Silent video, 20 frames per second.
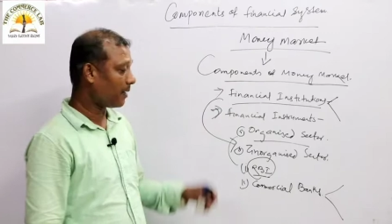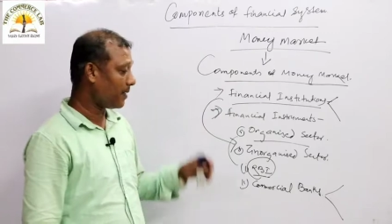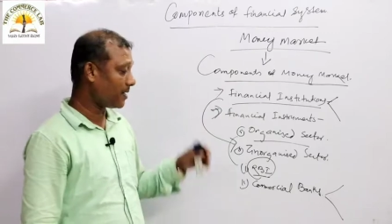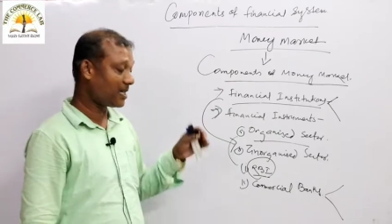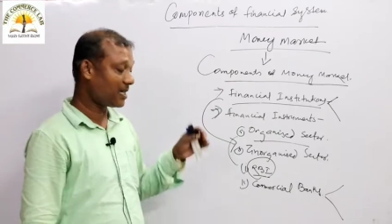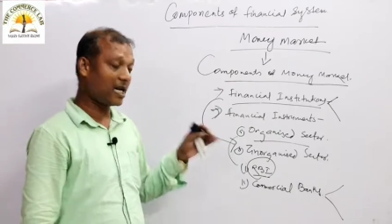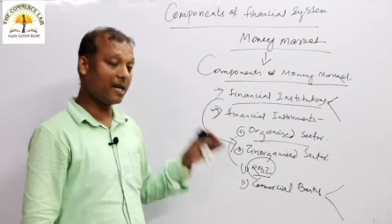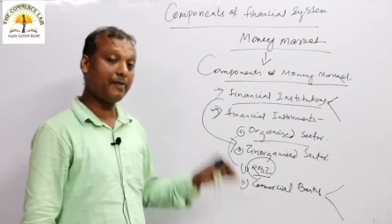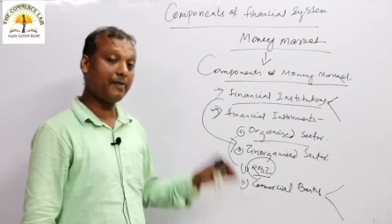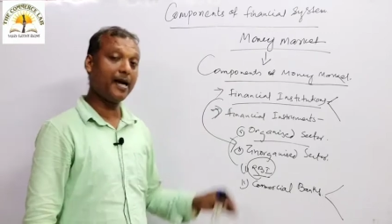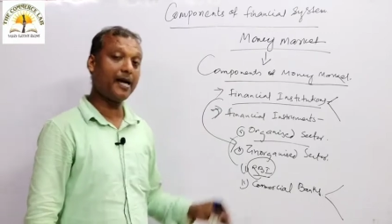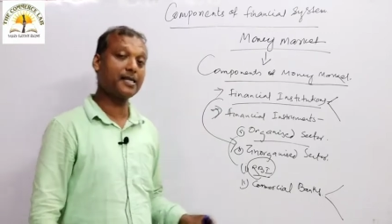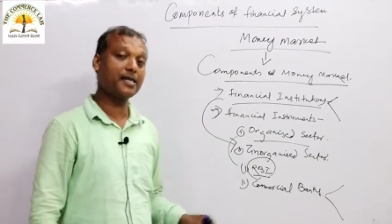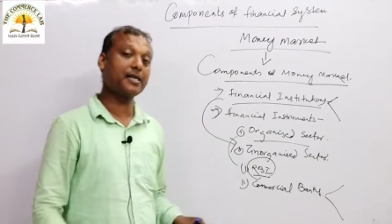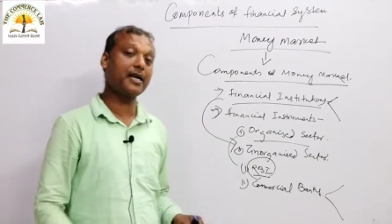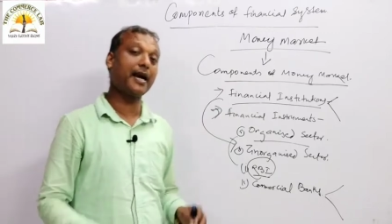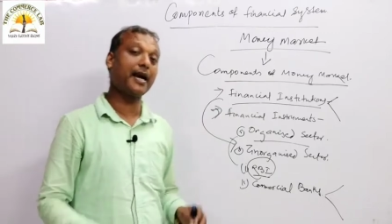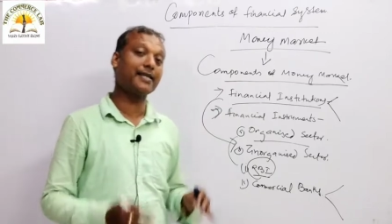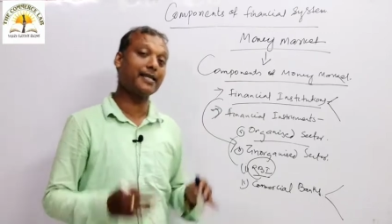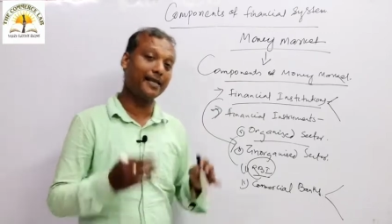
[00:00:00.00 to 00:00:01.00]
Commercial
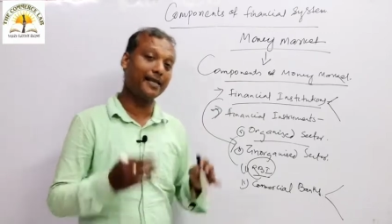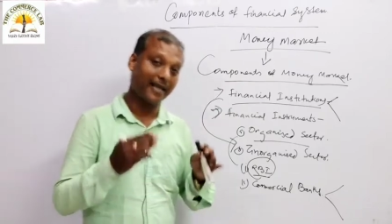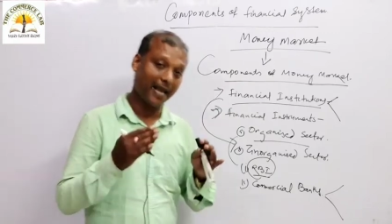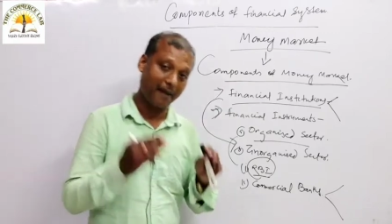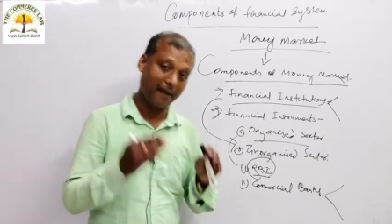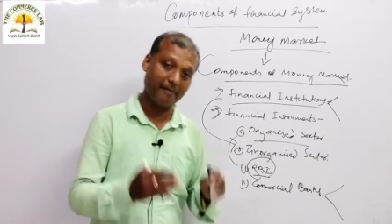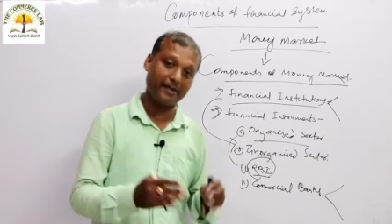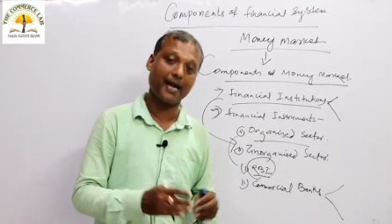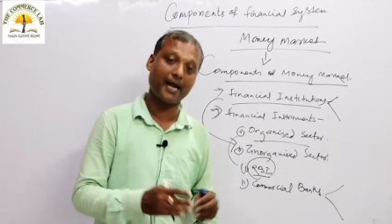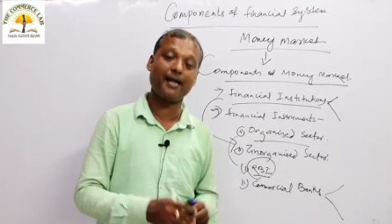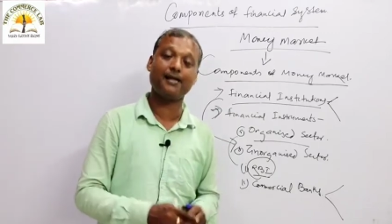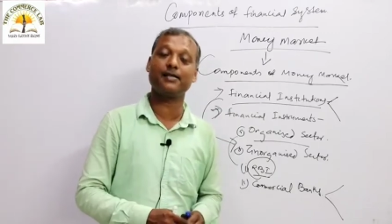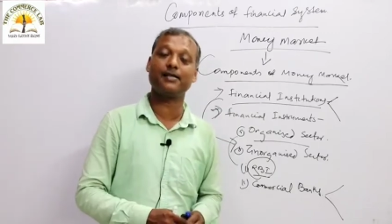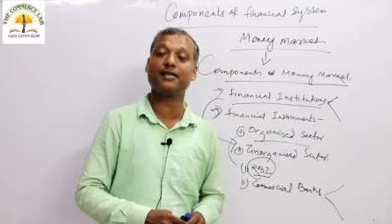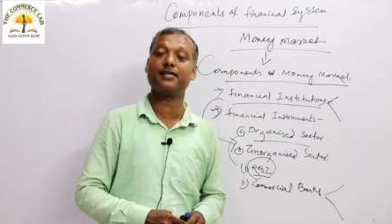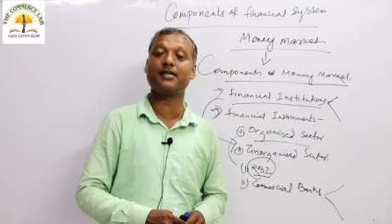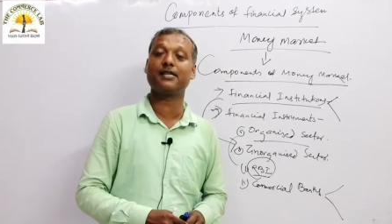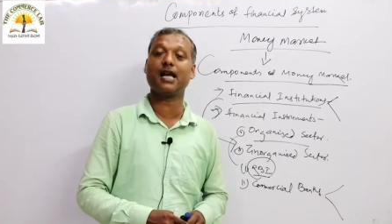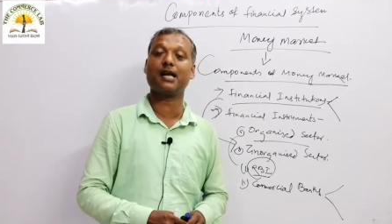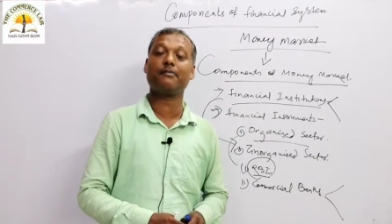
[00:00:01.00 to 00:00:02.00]
banks, as the name
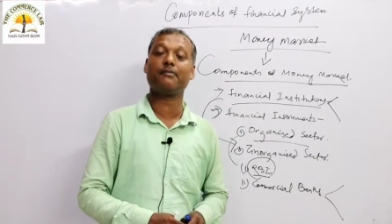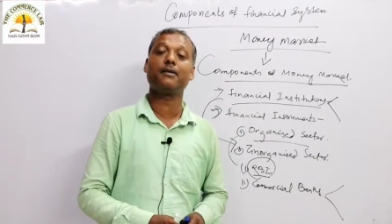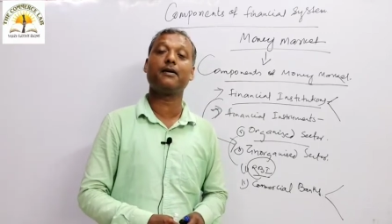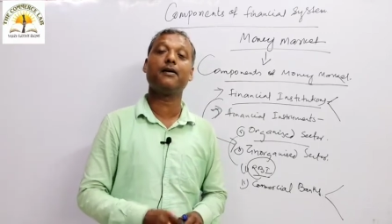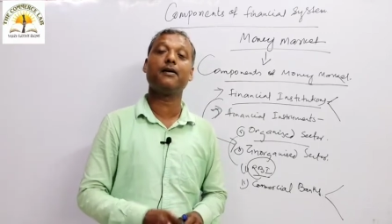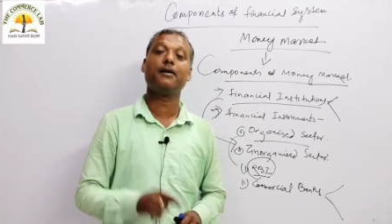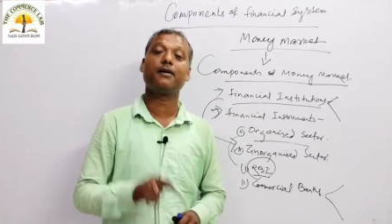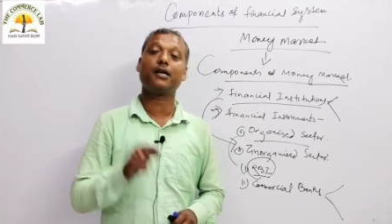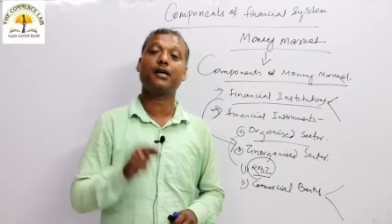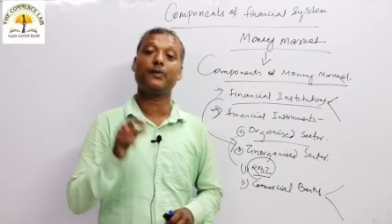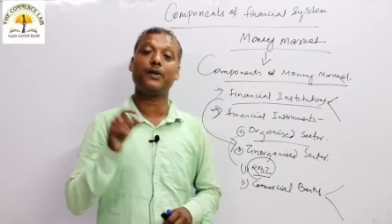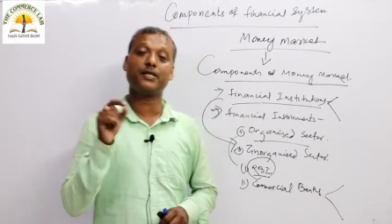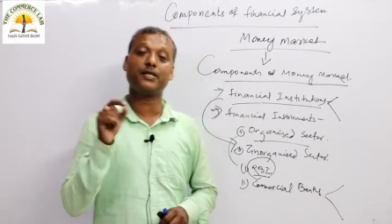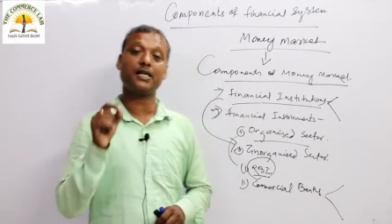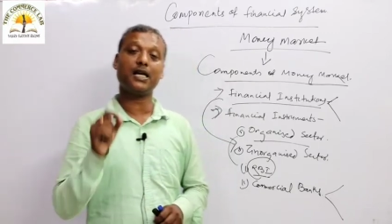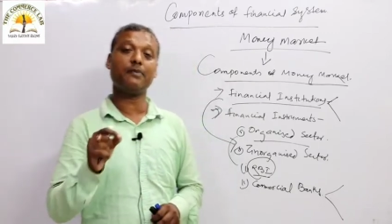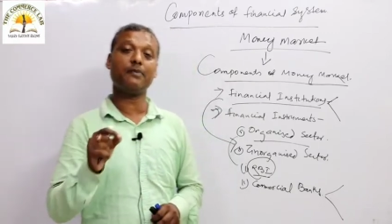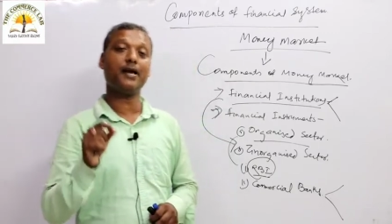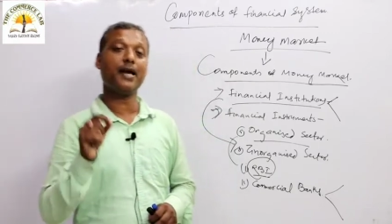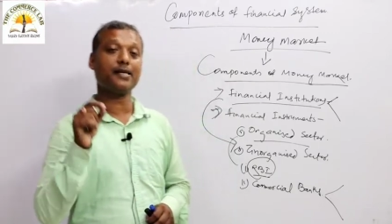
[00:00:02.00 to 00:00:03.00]
tells itself,
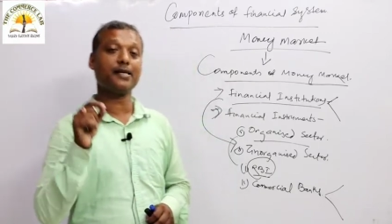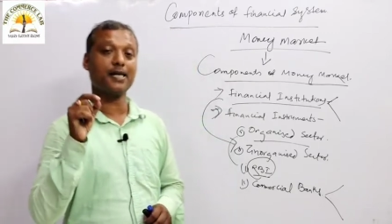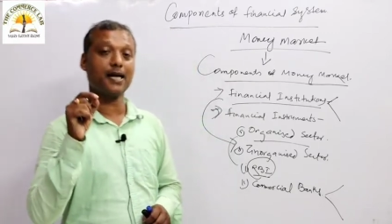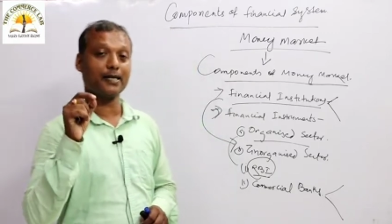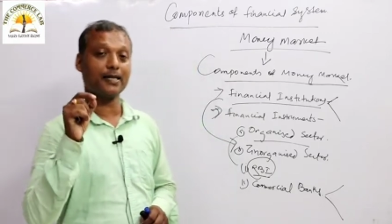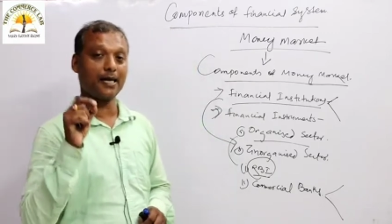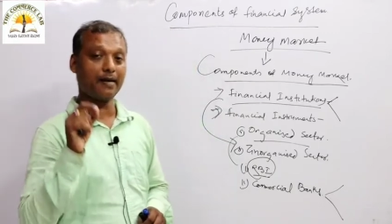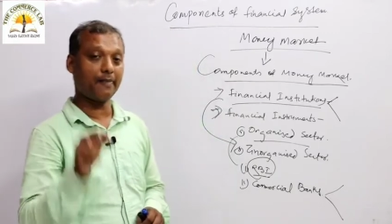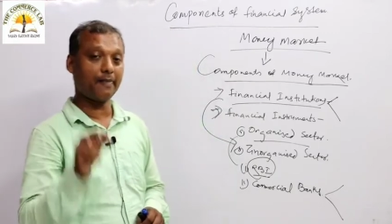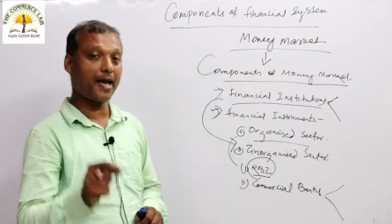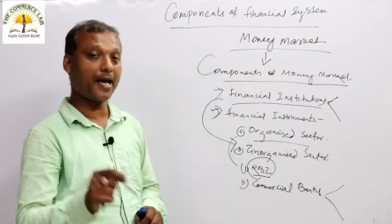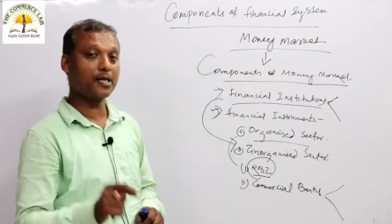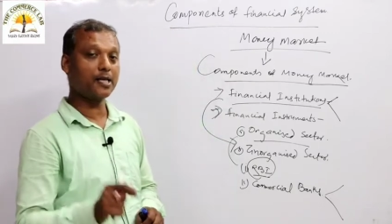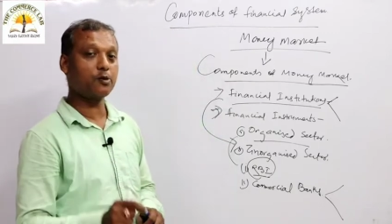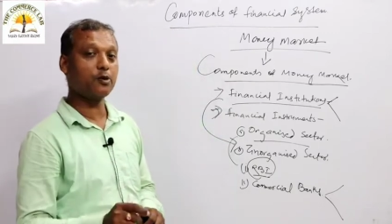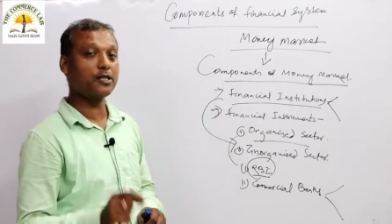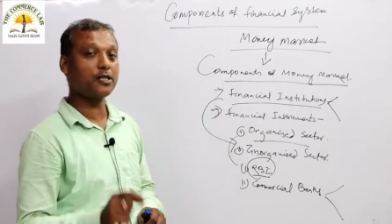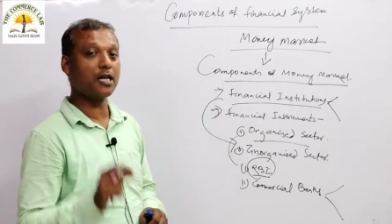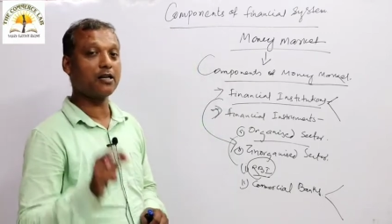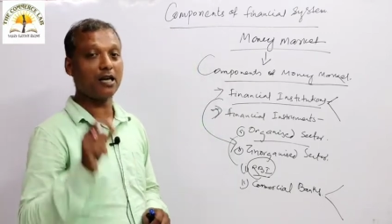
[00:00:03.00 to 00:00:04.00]
commercial banks are the
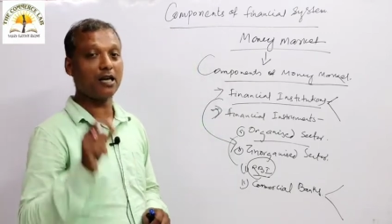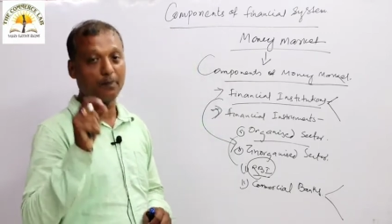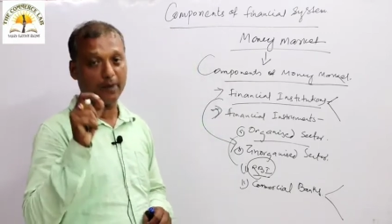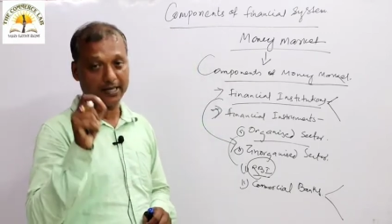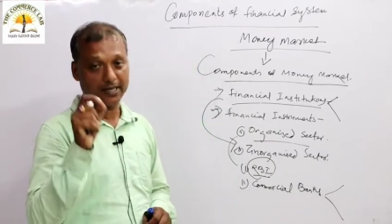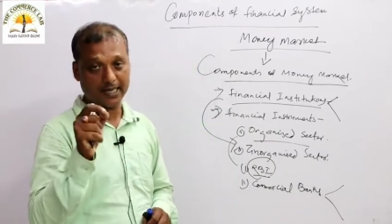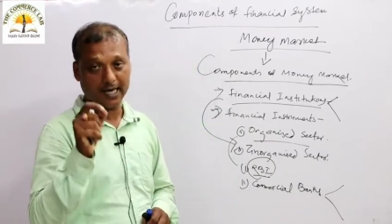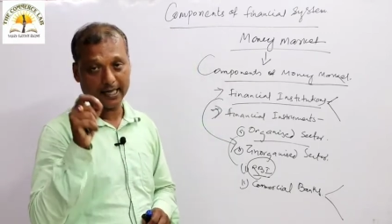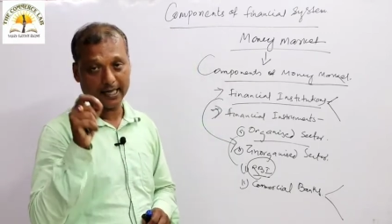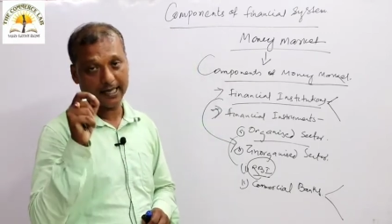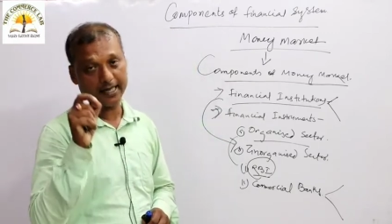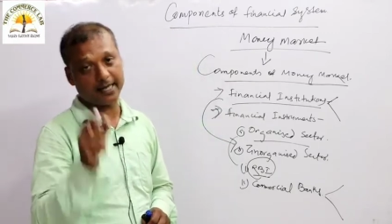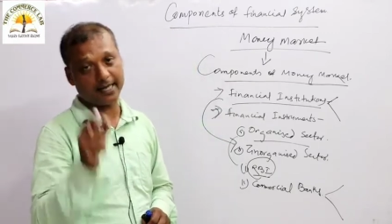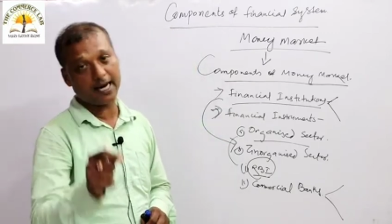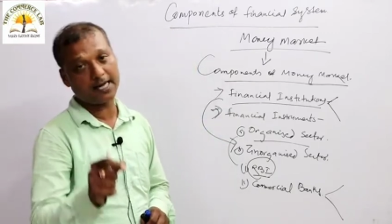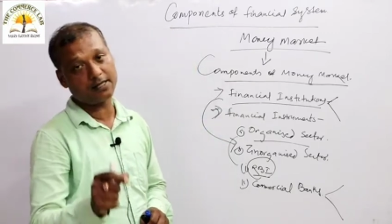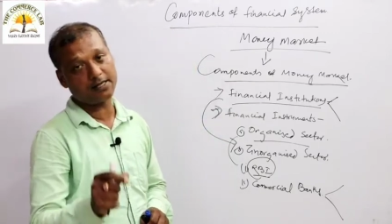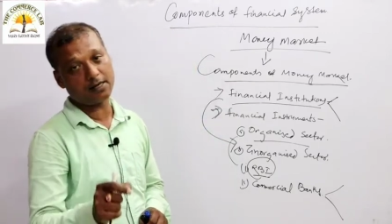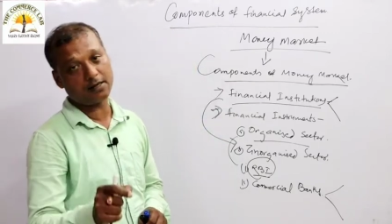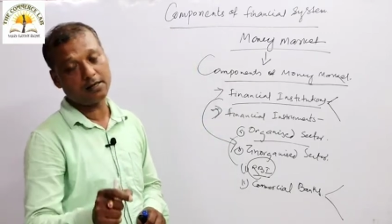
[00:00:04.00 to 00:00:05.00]
banks which are commercial
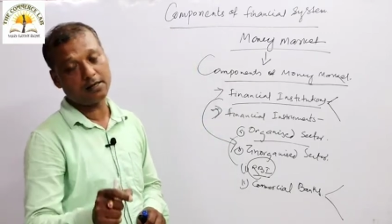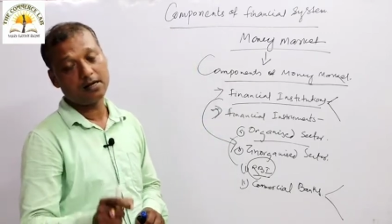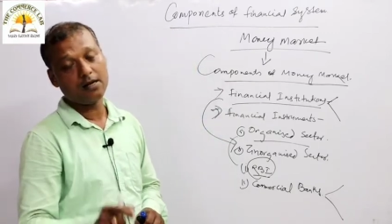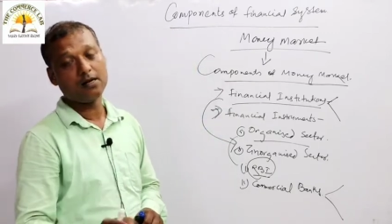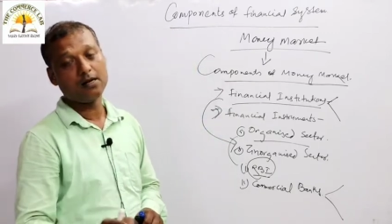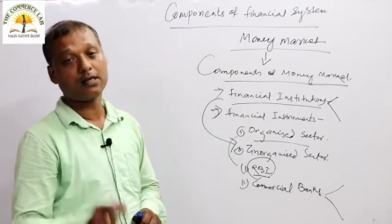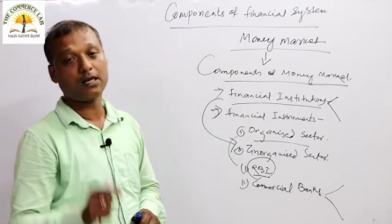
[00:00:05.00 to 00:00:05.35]
in nature.